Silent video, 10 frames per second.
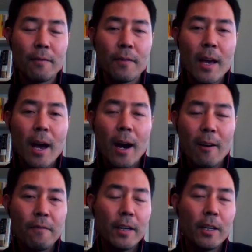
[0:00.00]
if
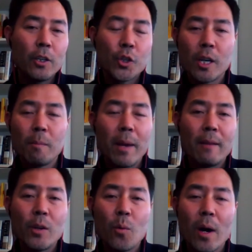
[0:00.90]
Phil, Chip,
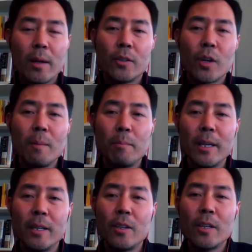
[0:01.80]
any of you want to jump
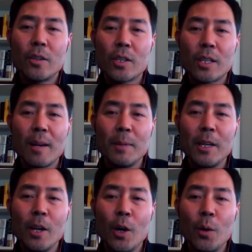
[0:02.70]
in, just let
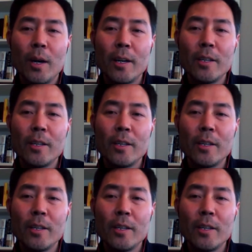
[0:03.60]
me know.